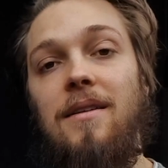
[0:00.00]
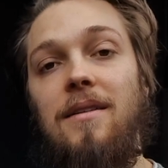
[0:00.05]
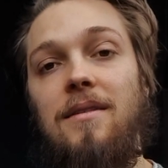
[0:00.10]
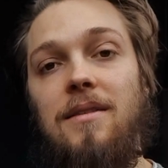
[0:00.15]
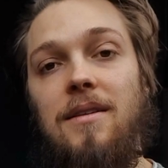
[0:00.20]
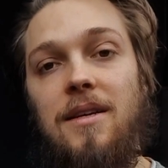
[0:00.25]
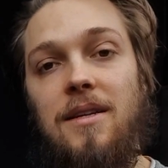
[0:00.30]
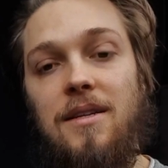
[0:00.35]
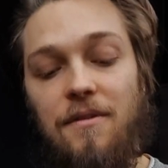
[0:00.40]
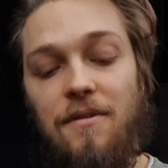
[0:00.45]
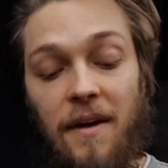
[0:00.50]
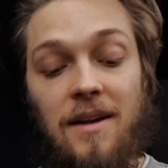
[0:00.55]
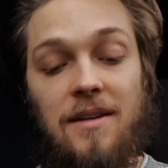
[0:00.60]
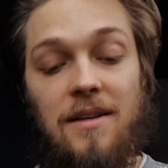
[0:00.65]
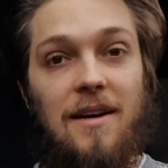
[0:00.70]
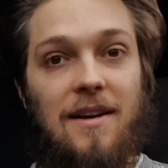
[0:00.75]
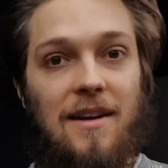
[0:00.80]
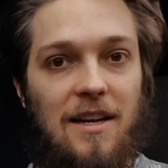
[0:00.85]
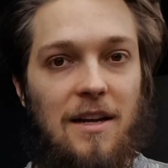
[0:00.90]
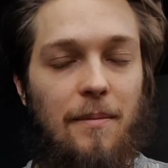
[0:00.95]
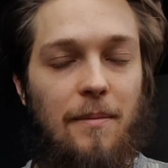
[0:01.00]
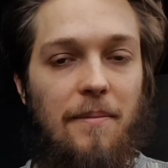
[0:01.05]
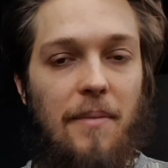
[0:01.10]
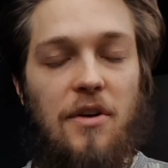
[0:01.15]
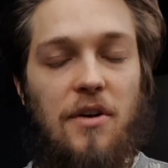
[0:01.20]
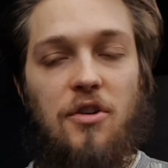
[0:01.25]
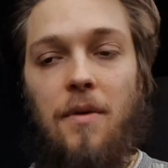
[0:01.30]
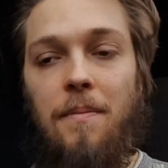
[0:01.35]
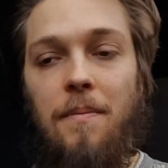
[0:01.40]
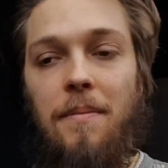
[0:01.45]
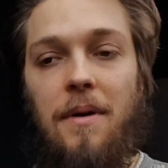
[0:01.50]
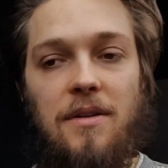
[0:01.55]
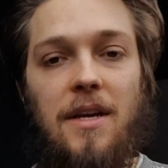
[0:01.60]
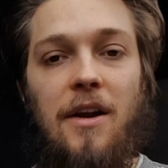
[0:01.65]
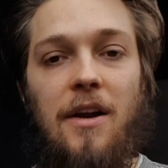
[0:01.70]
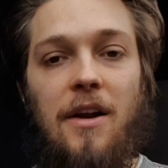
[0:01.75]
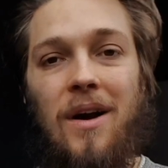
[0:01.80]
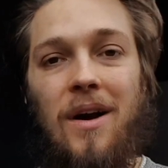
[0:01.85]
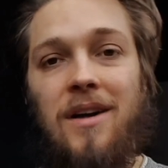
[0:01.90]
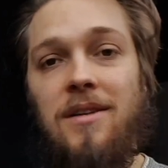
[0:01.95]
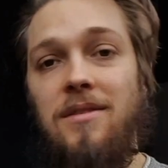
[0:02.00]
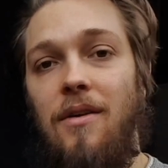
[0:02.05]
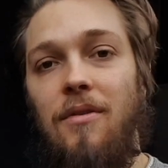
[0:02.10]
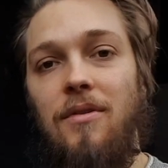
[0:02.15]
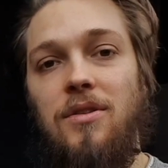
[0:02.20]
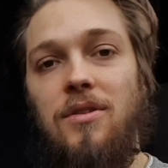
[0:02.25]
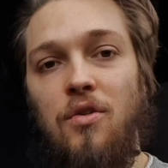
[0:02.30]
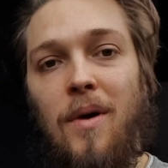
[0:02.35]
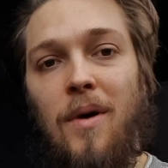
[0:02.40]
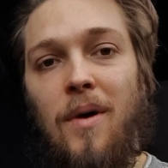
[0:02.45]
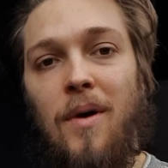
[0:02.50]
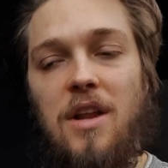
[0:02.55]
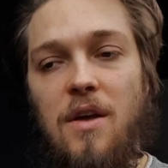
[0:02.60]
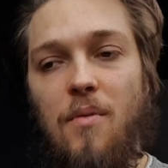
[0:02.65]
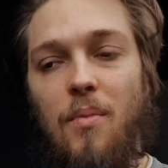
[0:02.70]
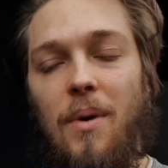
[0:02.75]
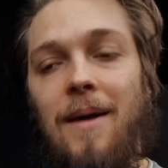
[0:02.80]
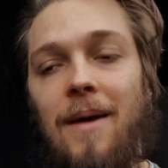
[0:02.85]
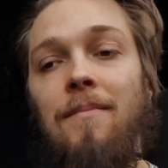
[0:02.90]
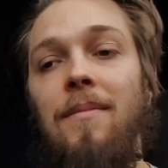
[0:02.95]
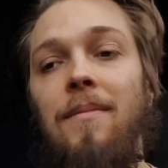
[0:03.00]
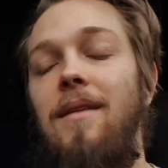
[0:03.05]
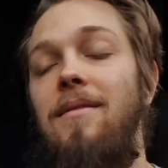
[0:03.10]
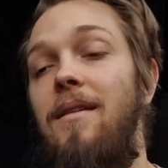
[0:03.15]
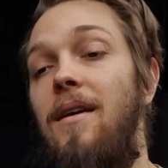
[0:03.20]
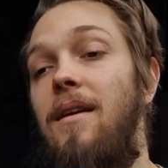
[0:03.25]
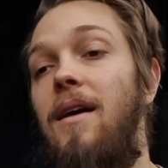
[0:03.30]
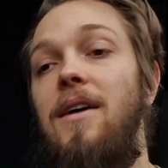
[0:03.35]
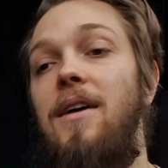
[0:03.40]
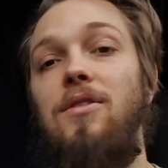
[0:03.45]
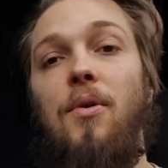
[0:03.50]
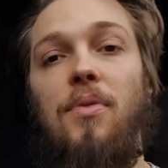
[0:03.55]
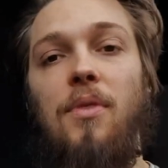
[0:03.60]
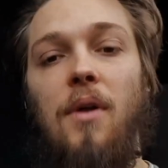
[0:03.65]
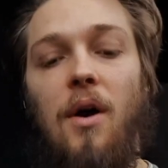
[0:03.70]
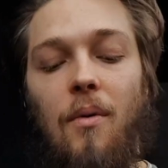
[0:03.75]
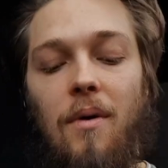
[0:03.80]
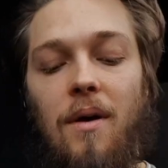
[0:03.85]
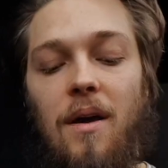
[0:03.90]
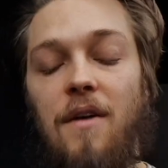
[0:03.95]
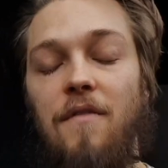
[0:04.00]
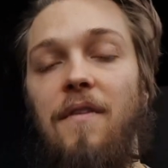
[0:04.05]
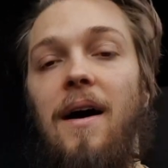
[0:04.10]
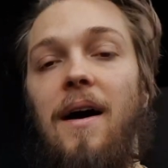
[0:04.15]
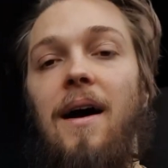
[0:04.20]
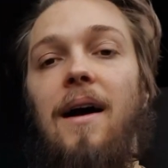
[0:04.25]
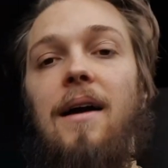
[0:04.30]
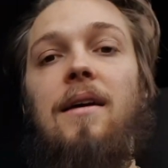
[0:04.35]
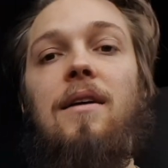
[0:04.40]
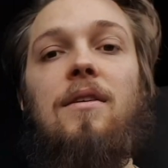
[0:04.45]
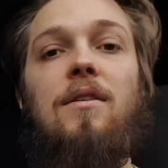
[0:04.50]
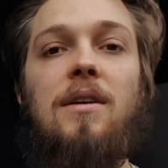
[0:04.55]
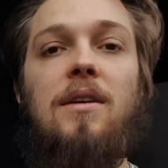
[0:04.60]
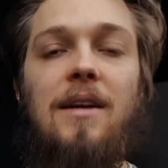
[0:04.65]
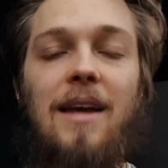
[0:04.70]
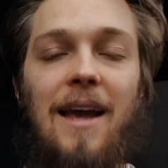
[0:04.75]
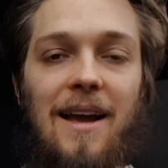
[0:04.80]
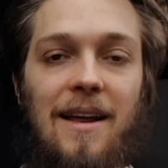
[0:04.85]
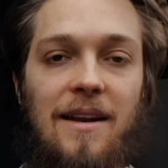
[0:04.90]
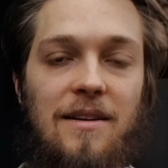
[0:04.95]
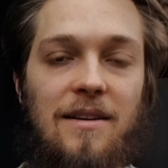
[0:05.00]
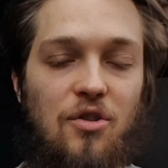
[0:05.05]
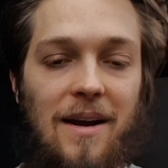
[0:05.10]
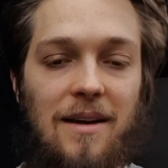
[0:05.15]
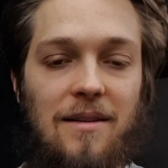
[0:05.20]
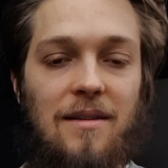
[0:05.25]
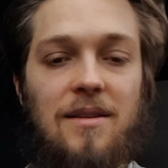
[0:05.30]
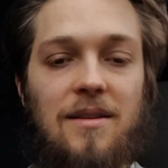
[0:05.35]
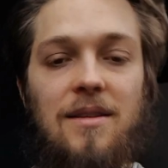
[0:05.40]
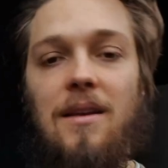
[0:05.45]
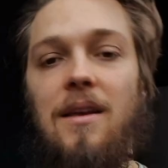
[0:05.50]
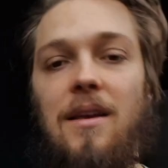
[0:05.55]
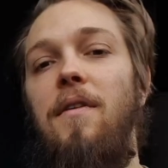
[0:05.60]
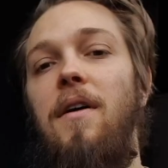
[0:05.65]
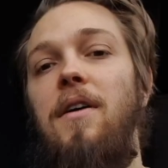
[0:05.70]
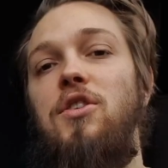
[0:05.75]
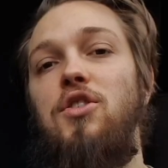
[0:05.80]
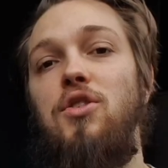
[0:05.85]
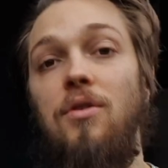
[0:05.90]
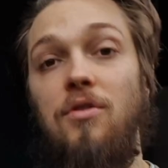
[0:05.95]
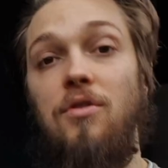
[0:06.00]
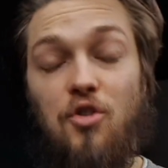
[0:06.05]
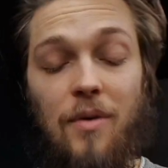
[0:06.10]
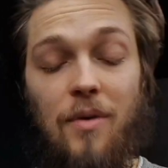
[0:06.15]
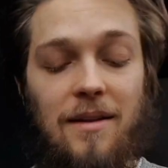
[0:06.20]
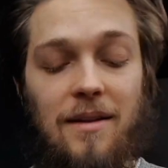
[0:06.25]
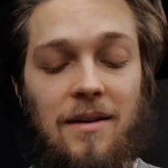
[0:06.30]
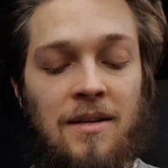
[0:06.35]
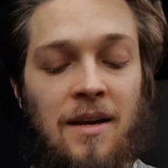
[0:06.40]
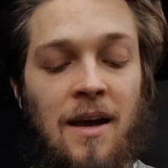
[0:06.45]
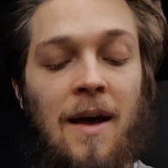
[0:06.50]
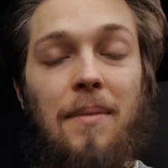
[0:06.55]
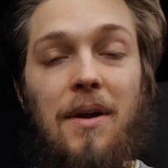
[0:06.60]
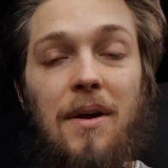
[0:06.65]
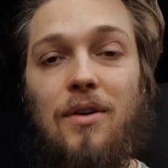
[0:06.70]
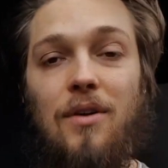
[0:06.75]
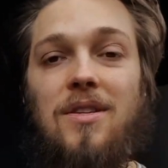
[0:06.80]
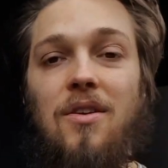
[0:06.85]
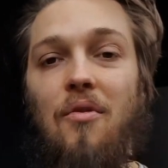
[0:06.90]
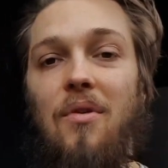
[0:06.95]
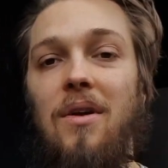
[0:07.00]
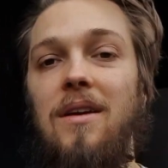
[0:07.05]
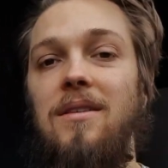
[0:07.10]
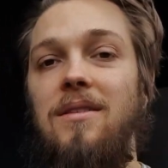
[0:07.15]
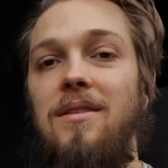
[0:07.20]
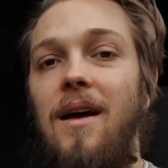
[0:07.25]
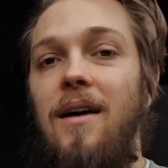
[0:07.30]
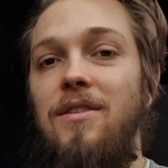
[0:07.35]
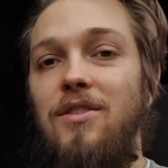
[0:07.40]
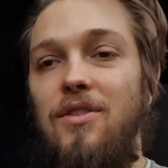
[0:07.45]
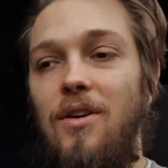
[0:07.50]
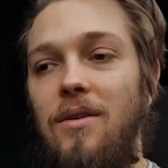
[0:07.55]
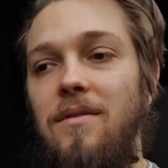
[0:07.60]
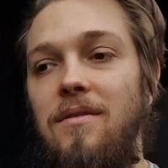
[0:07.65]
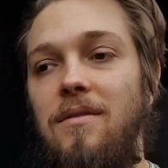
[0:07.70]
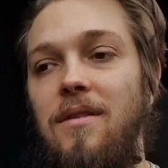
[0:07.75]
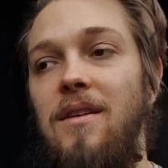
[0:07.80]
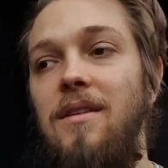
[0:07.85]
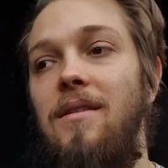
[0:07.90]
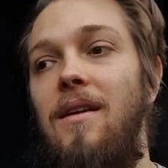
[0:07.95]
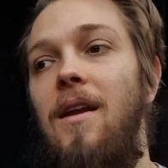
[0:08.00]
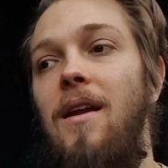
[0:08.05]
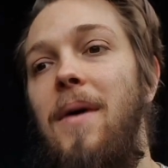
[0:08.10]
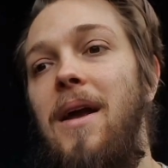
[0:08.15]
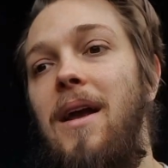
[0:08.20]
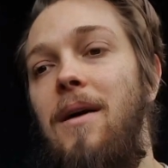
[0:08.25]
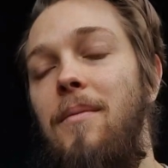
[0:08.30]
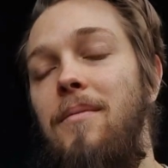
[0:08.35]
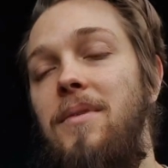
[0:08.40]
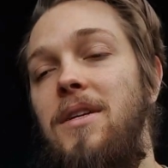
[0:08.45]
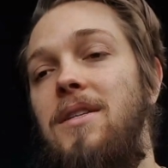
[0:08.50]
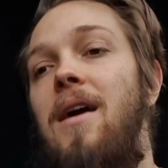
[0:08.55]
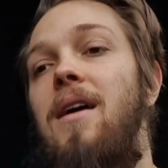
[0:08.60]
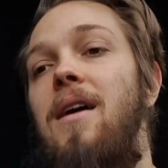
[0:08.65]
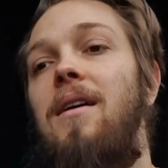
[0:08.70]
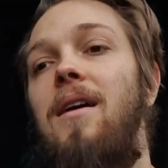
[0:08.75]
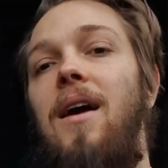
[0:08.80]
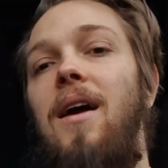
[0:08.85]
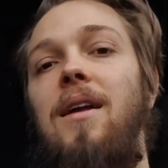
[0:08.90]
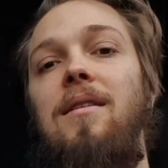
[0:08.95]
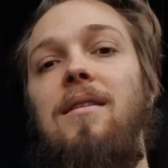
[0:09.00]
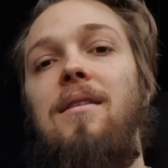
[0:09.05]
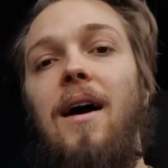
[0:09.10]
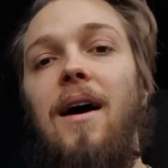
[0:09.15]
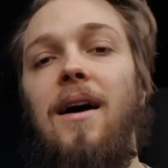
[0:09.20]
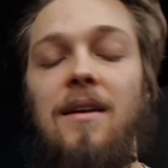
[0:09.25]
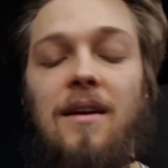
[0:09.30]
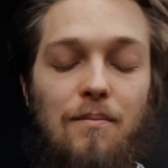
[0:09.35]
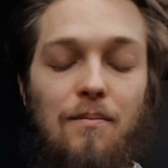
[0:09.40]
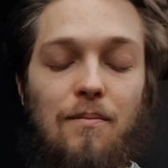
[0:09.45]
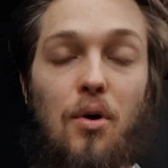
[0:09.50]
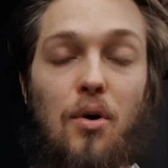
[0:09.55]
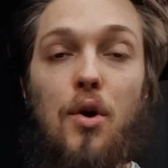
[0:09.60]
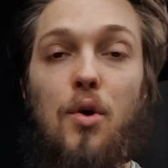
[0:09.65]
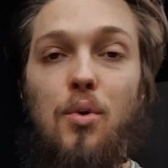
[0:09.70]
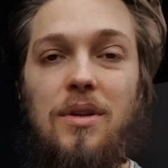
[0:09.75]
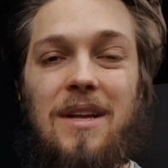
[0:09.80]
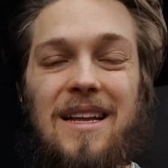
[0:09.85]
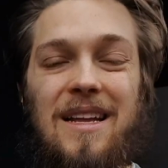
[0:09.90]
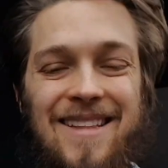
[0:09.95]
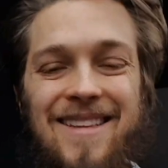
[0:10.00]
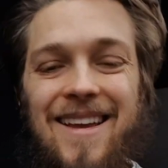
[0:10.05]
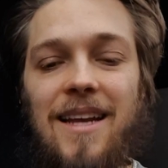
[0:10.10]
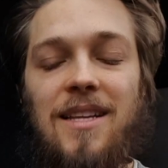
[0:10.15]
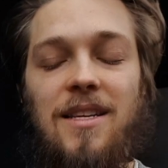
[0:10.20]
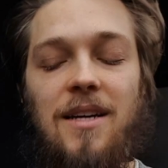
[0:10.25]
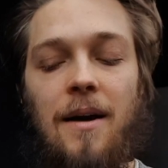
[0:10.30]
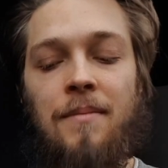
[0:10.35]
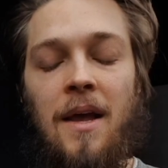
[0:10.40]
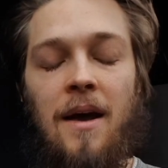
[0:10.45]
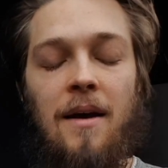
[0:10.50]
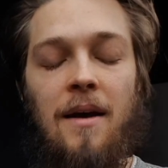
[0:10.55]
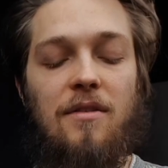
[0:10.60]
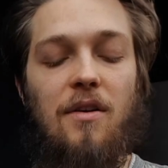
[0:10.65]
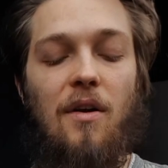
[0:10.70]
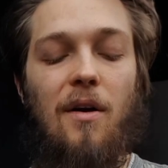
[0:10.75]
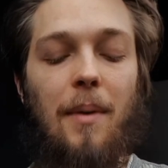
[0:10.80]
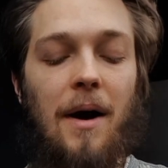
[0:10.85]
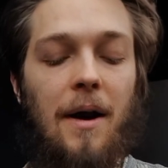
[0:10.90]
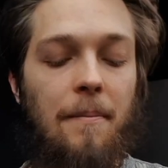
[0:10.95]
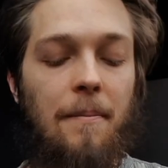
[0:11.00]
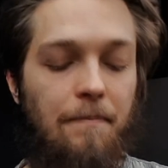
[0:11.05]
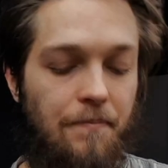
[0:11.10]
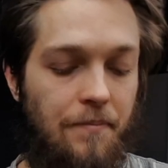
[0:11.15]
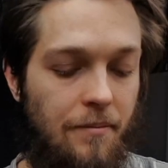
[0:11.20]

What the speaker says: these things a little bit better, because otherwise there is too much leeway, and then I don't know if I can track this, if I should track this, because there is the uncertainty that I make a mistake and I pollute the data thereby.